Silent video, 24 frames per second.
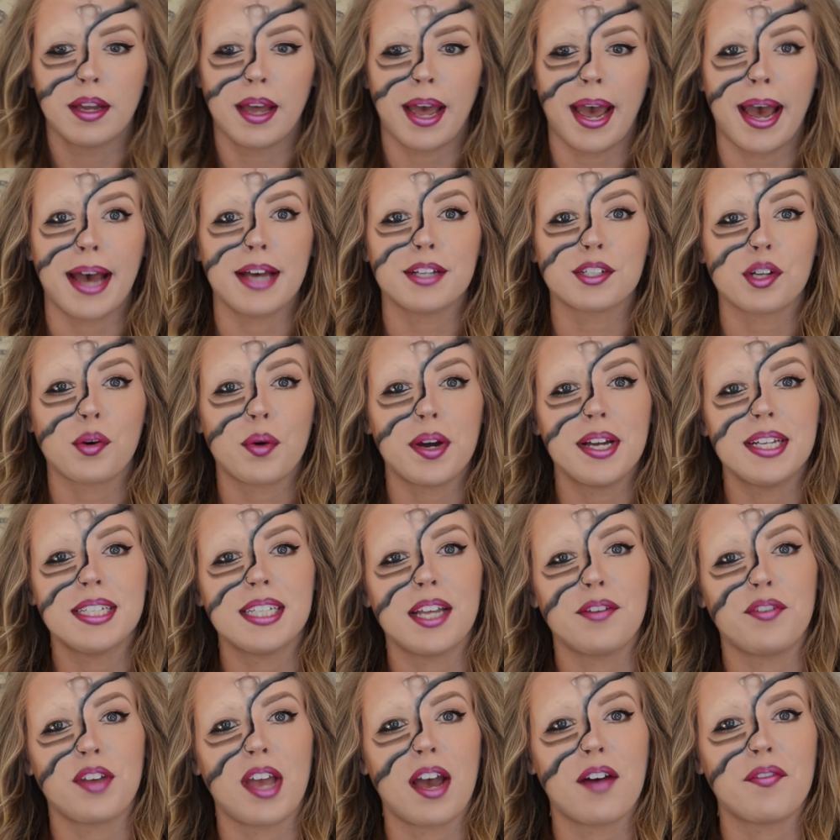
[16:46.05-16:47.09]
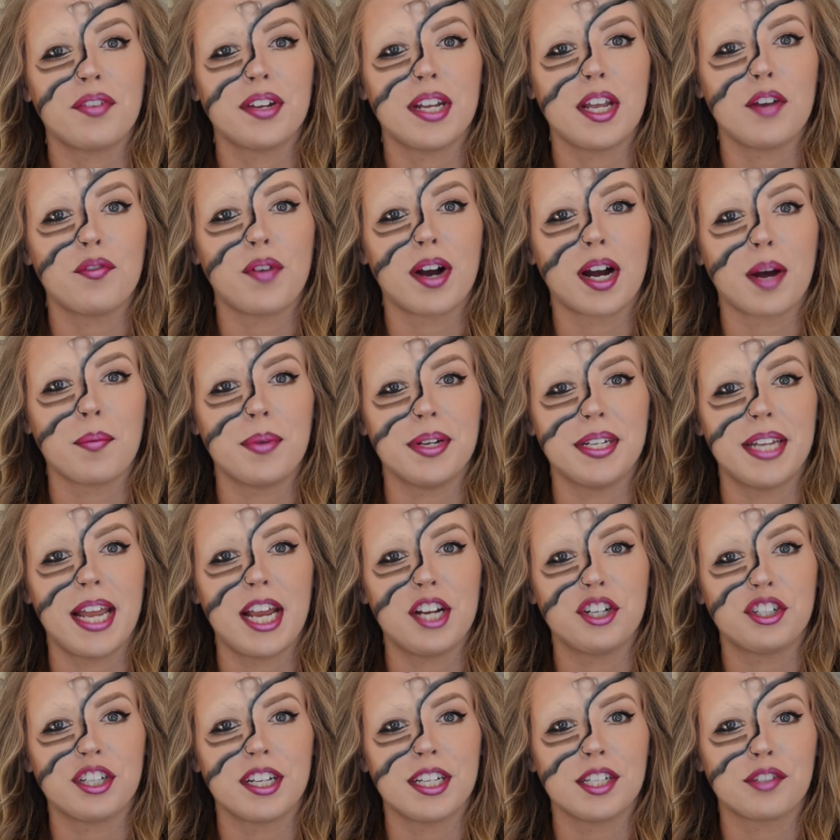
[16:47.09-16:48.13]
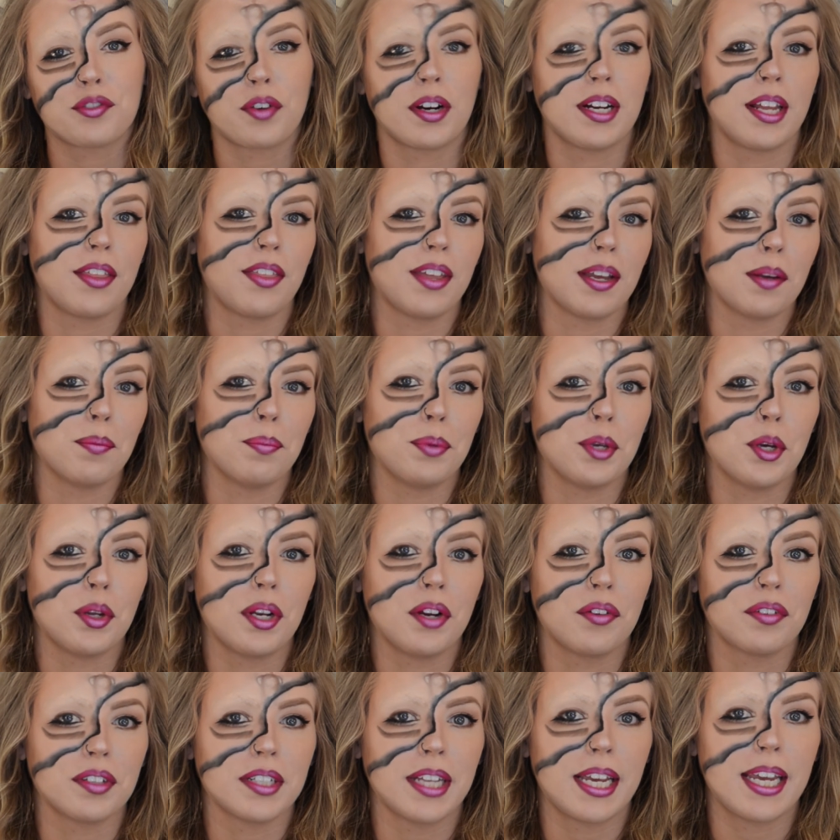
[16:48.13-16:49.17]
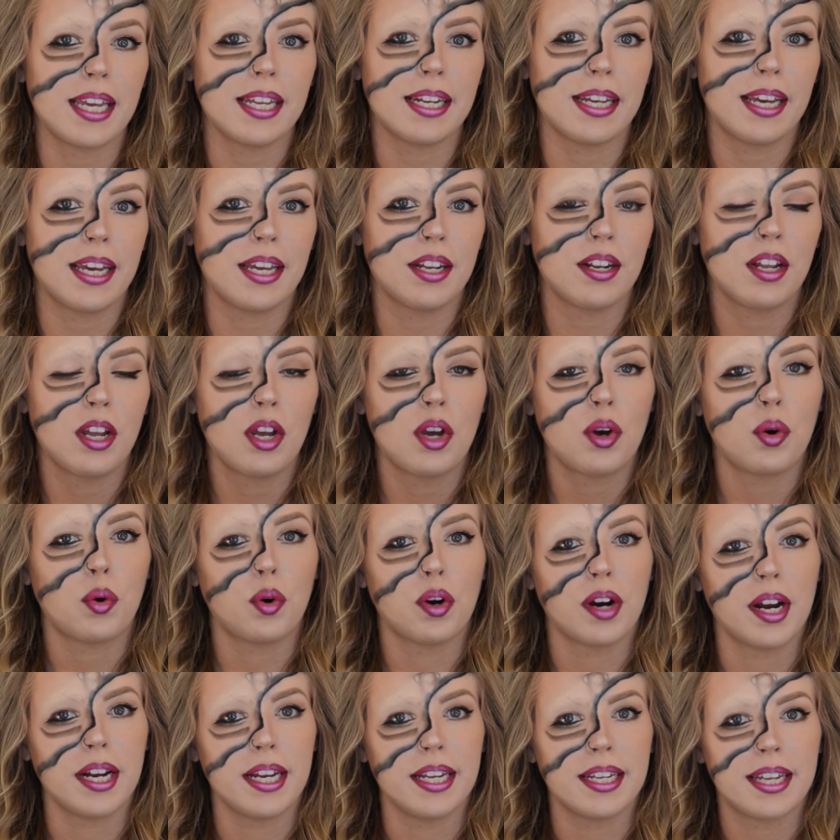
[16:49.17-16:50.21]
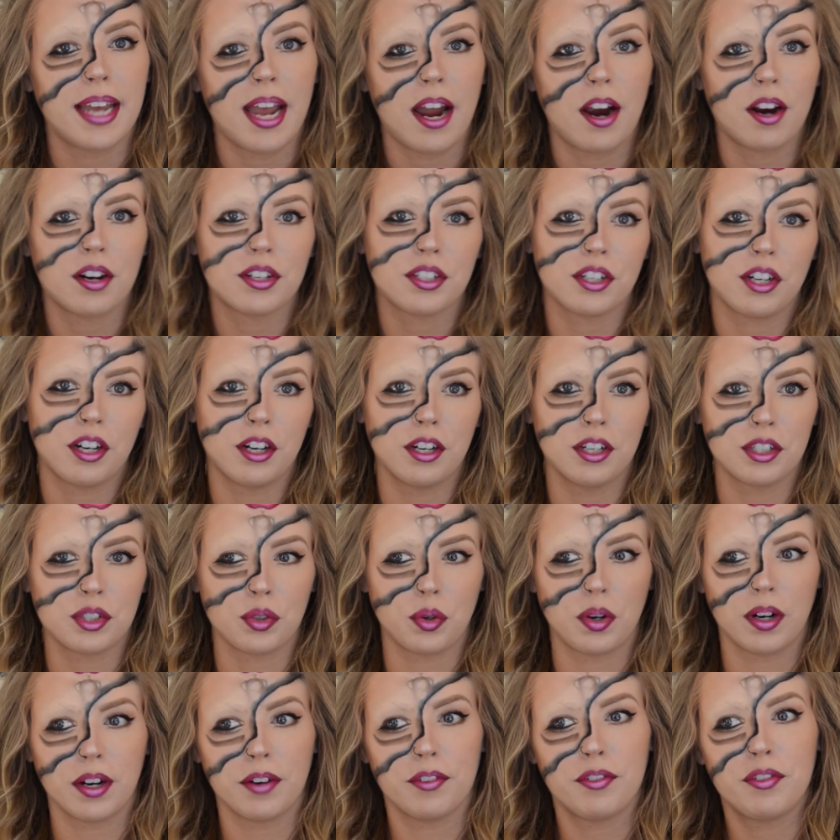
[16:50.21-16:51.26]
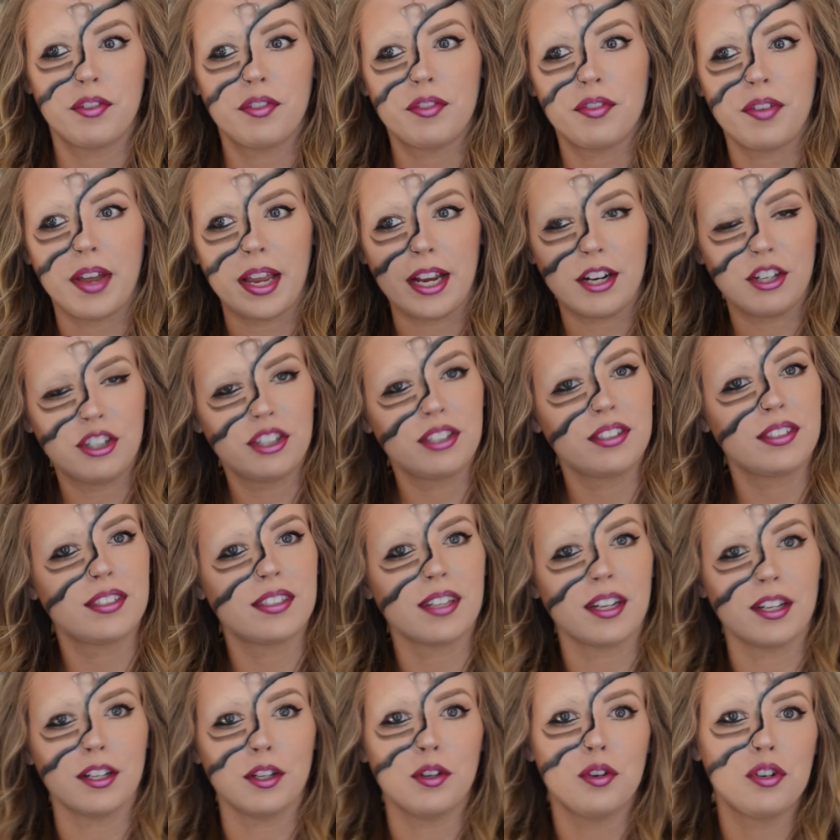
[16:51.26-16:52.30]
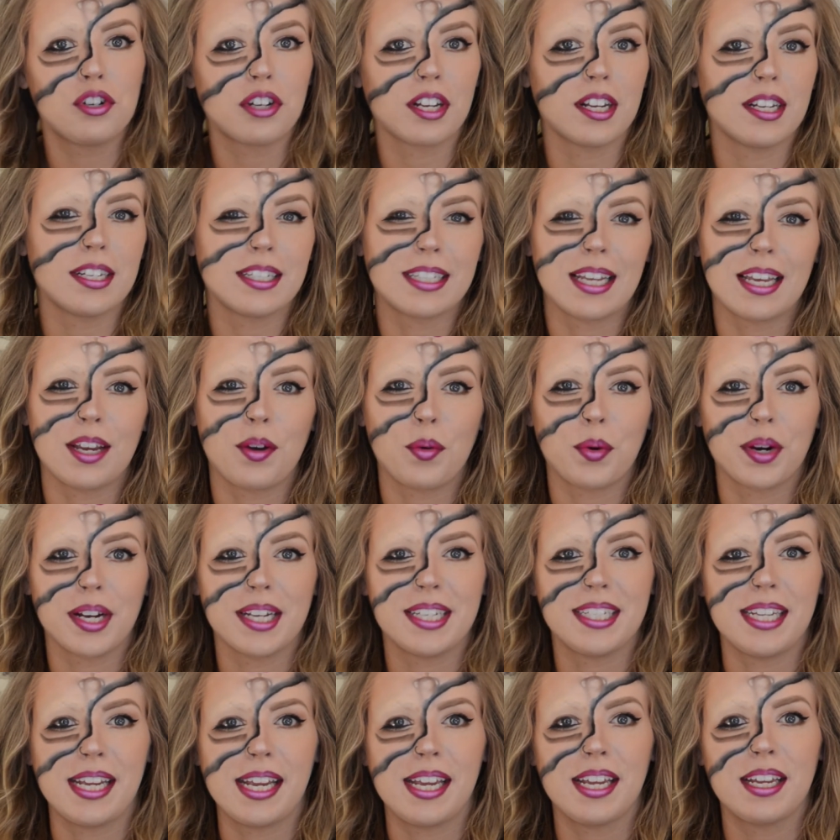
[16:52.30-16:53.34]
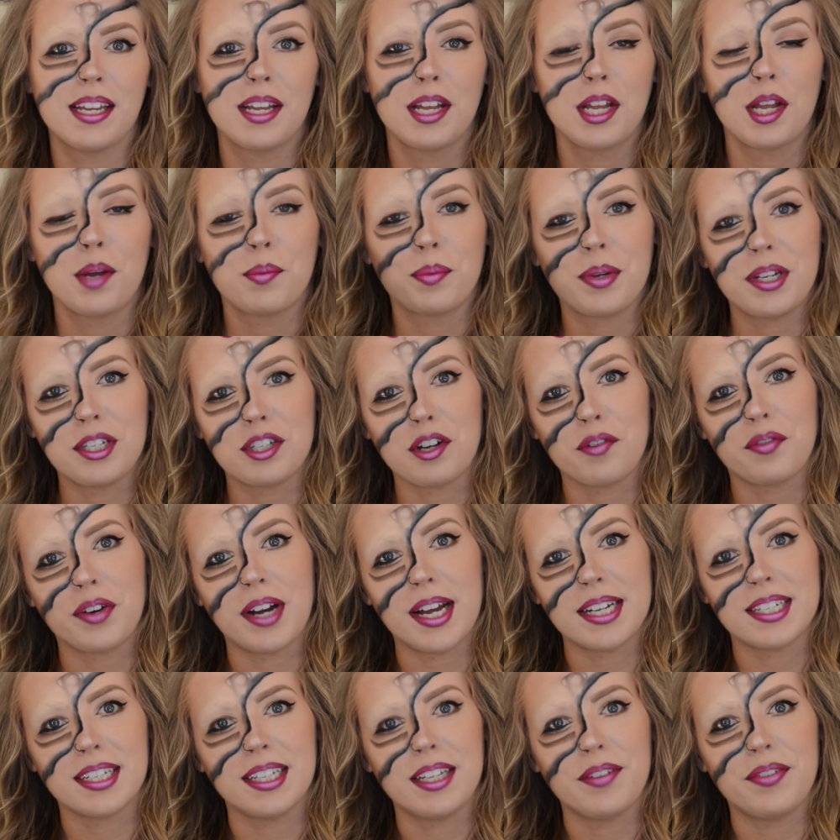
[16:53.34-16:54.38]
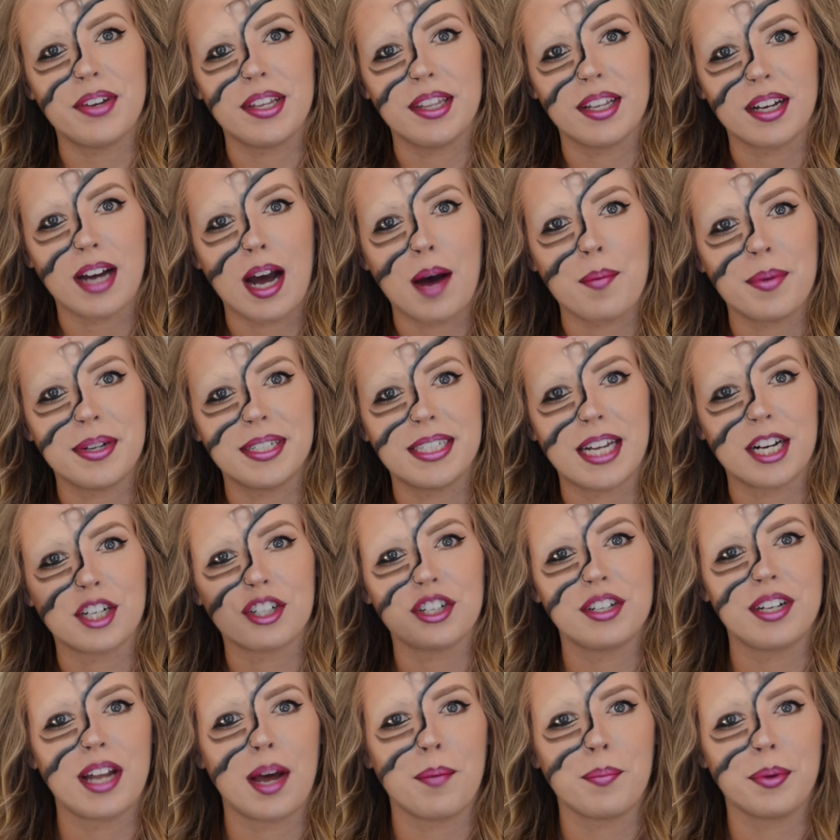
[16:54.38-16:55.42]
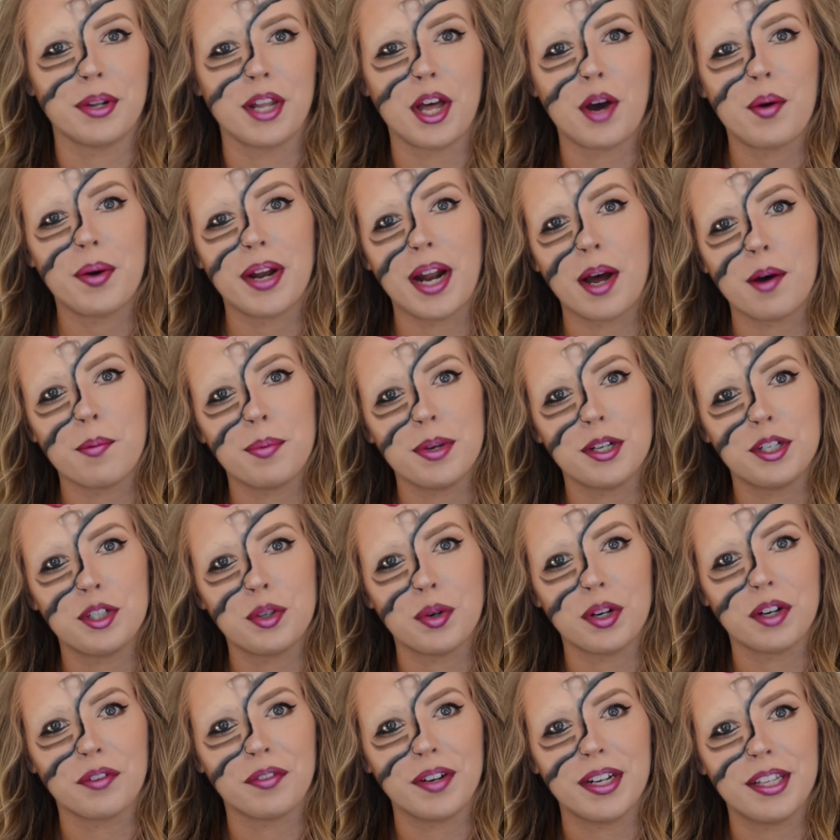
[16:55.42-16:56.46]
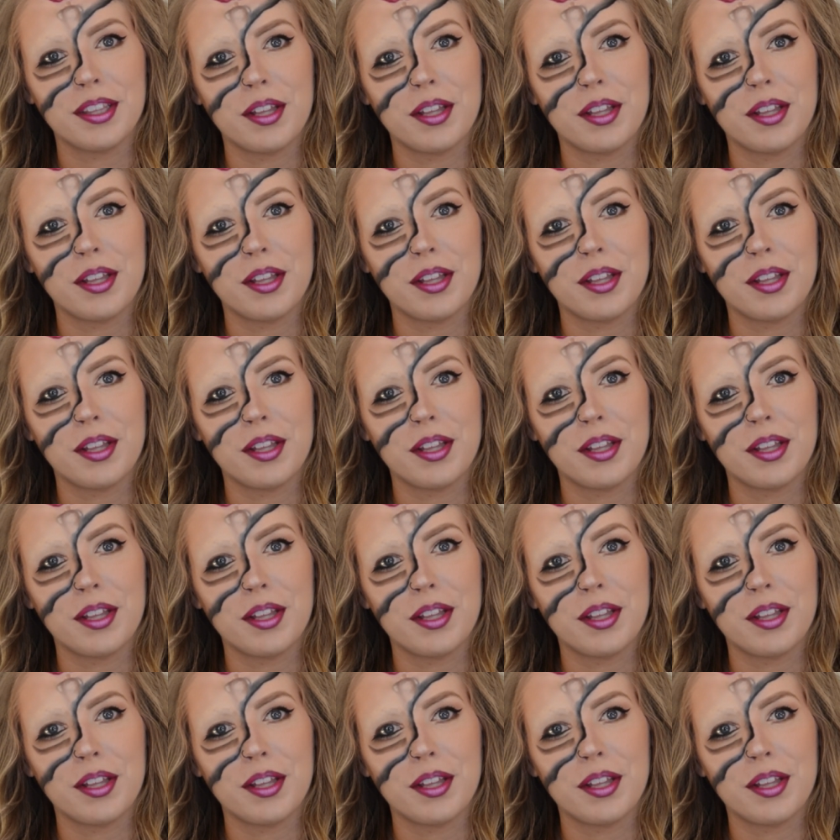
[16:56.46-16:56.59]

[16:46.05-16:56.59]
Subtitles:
As always, if you have any recommendations for anything beauty related or any characters or face illusions that you want to see, please don't forget to leave it in the comment section down below and I'll be sure to read